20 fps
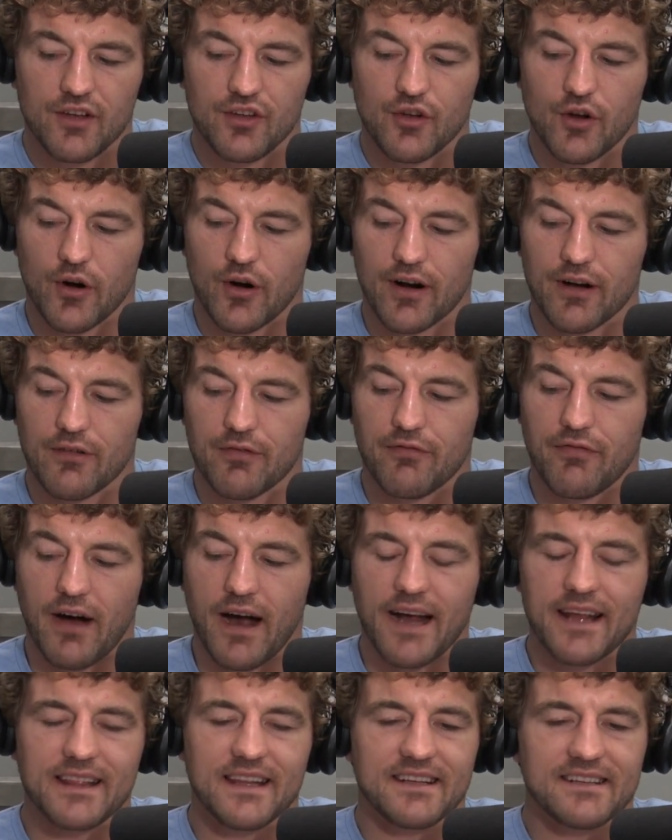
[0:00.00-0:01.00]
you're going to
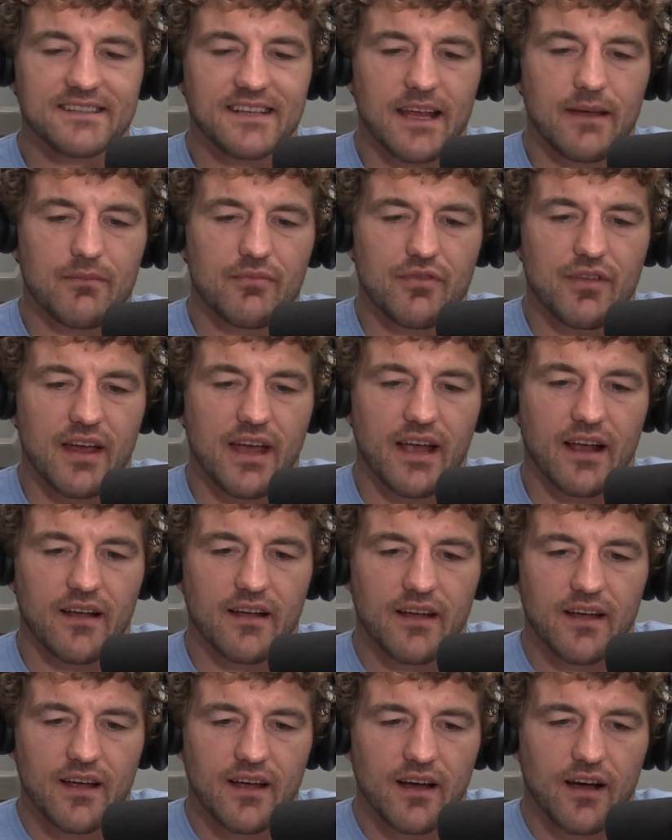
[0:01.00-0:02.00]
find the same
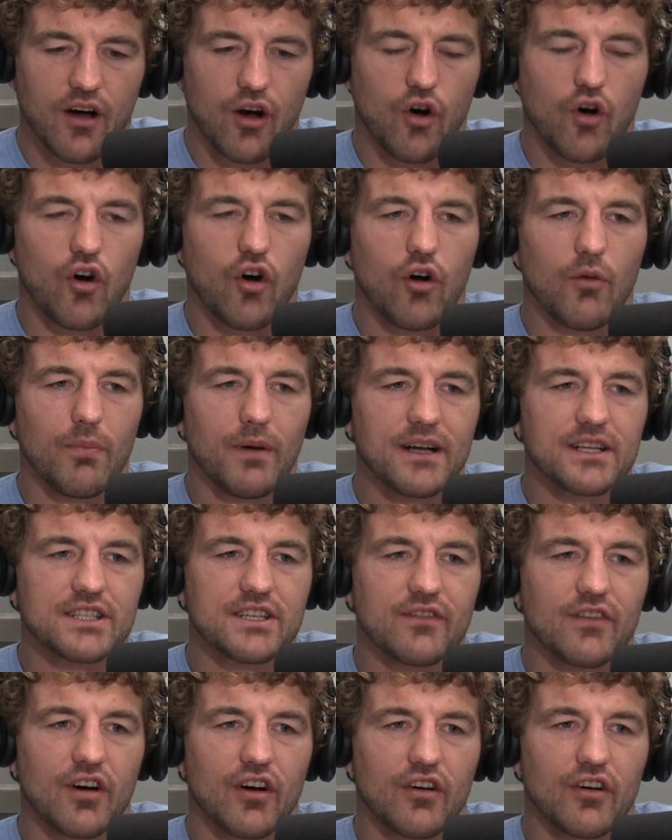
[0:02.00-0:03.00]
thing a whole
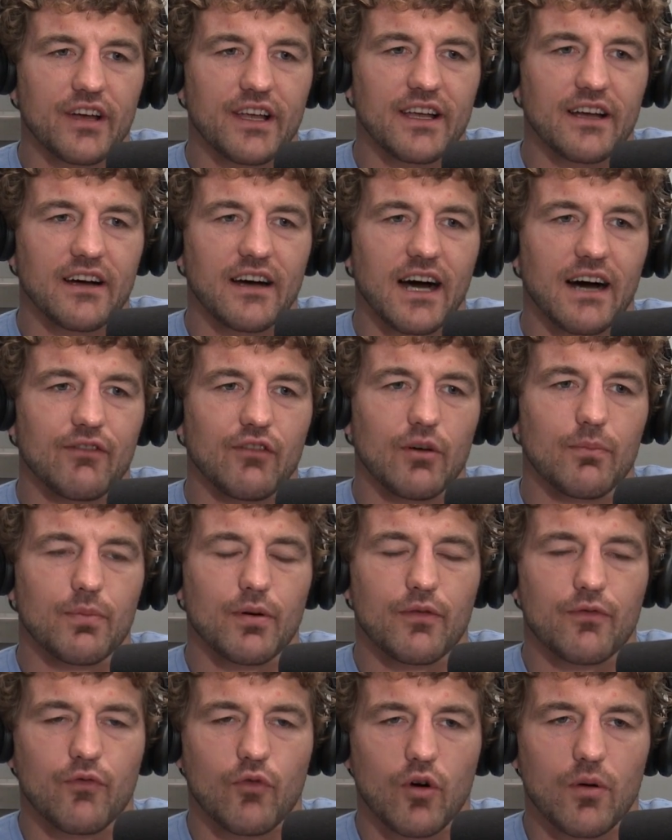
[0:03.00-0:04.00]
bunch of elite level
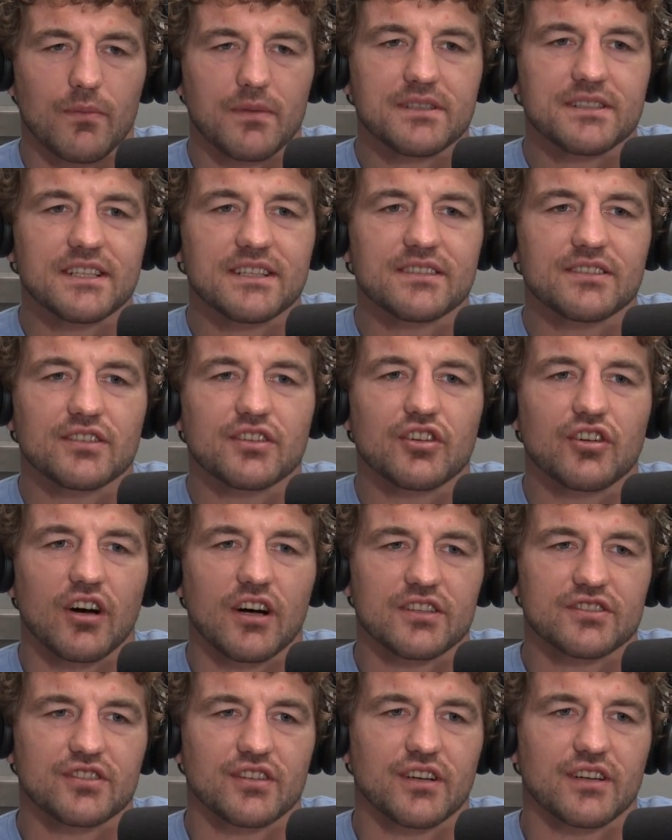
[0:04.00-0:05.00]
performances
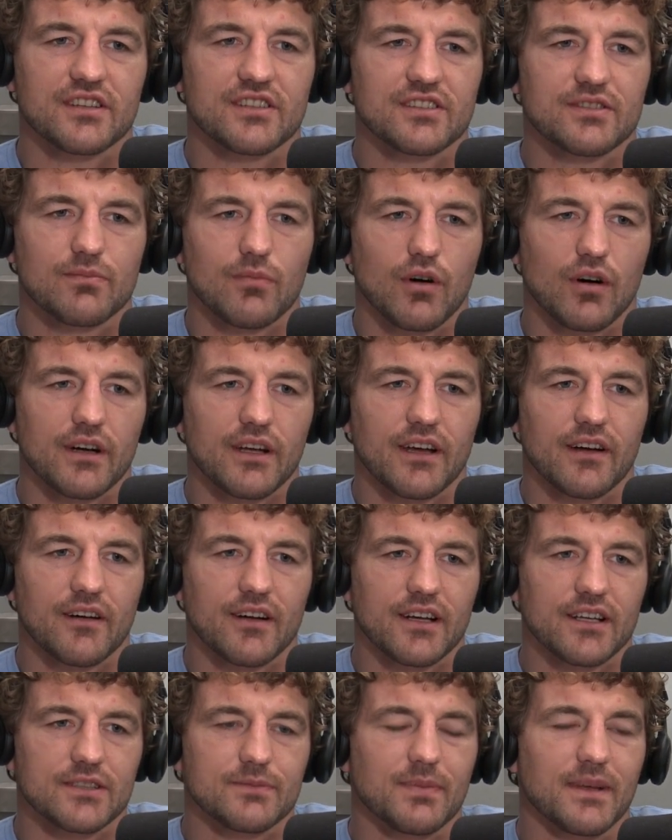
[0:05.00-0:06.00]
clustered in small
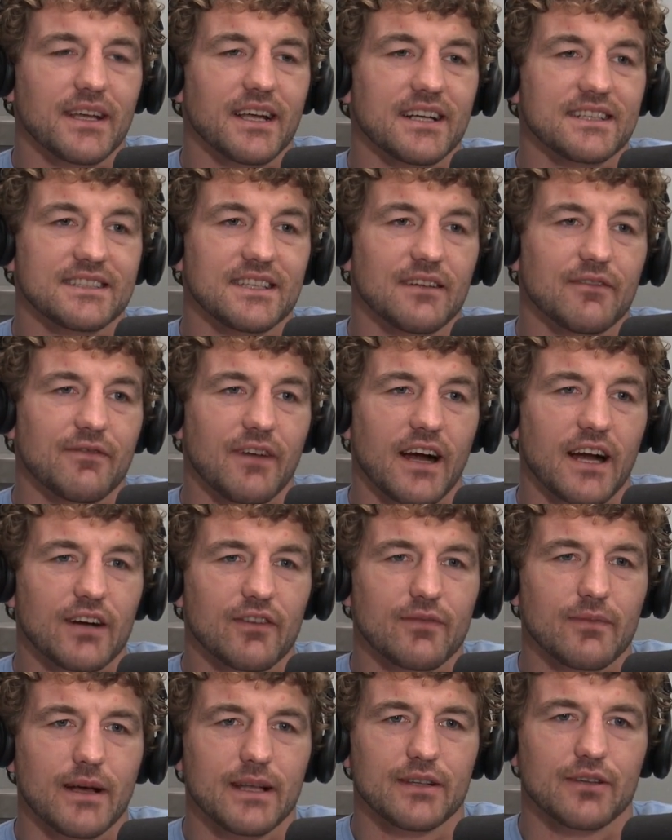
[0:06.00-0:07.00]
areas because the
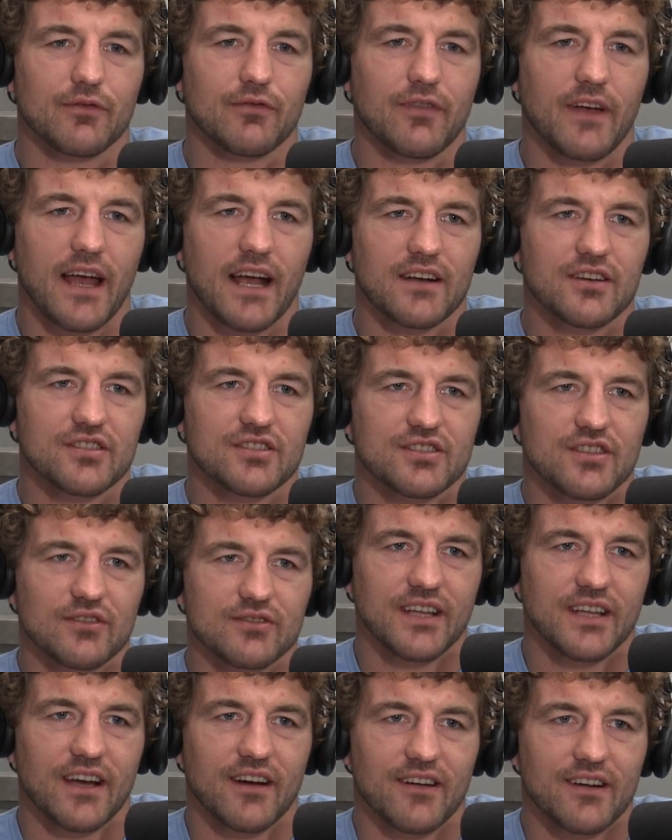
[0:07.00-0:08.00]
environmental factors in
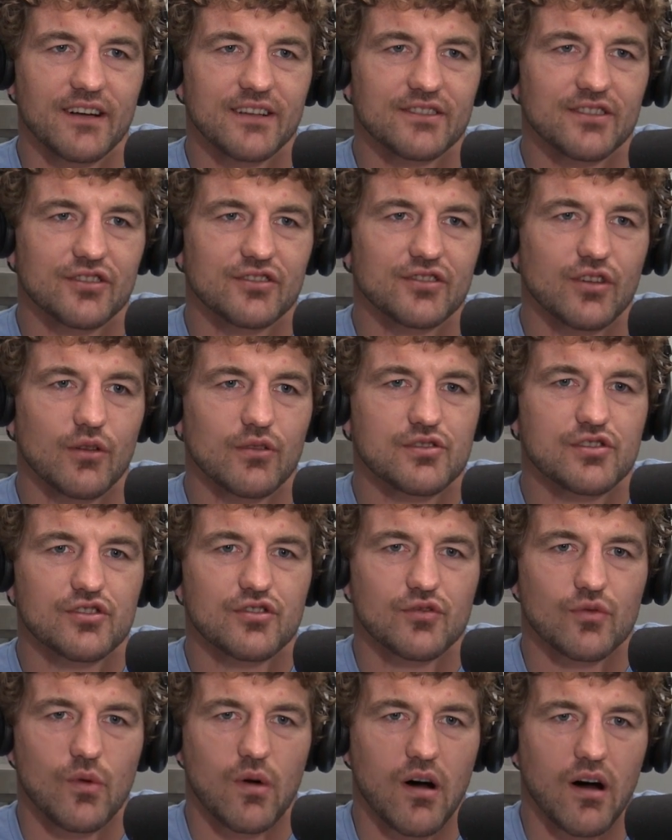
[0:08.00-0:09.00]
areas are so
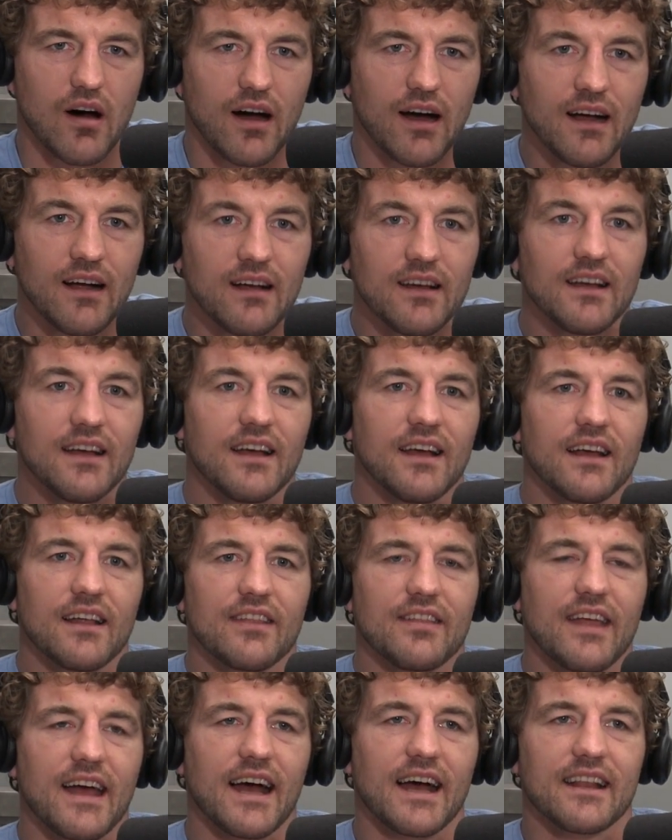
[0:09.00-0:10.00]
strong
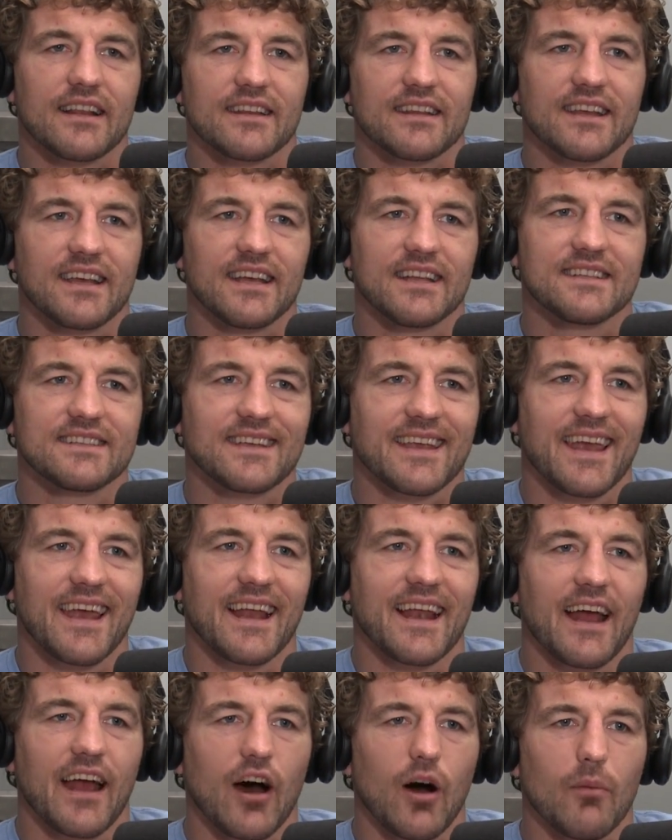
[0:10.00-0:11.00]
that kids
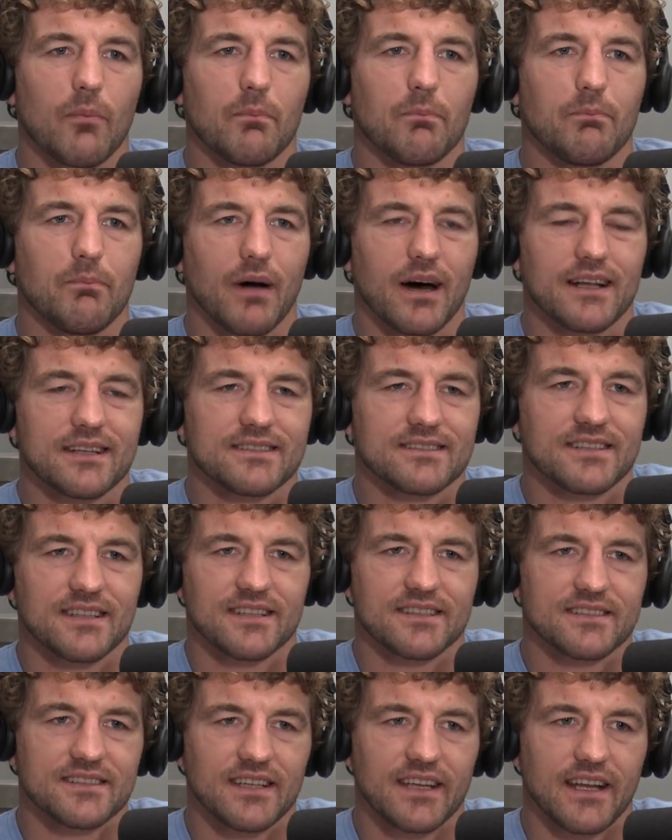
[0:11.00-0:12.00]
can't help but
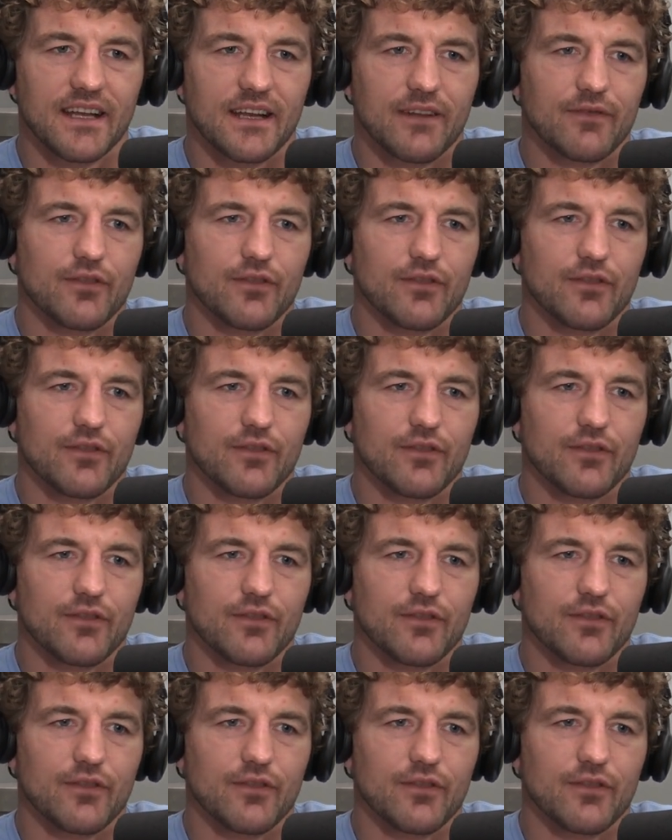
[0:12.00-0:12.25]
succeed.